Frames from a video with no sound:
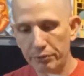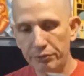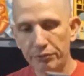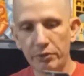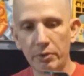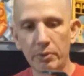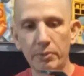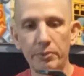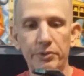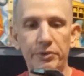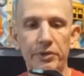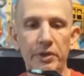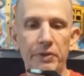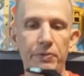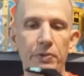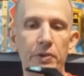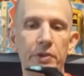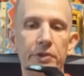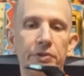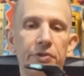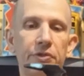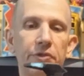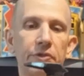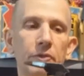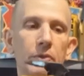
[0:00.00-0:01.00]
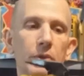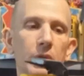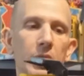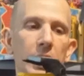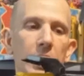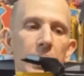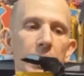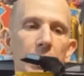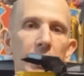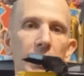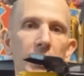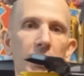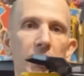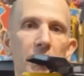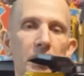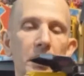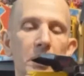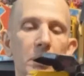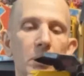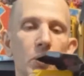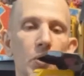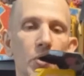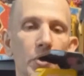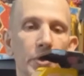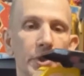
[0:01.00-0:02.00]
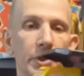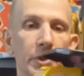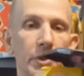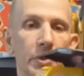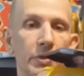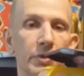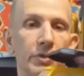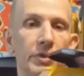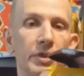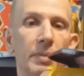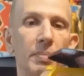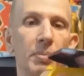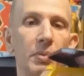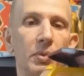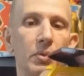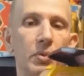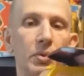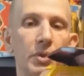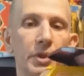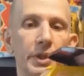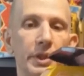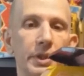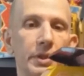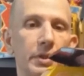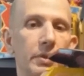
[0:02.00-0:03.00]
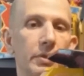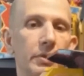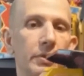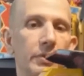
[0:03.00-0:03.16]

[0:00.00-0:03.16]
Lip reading: so it definitely stood out a little bit more than your typical like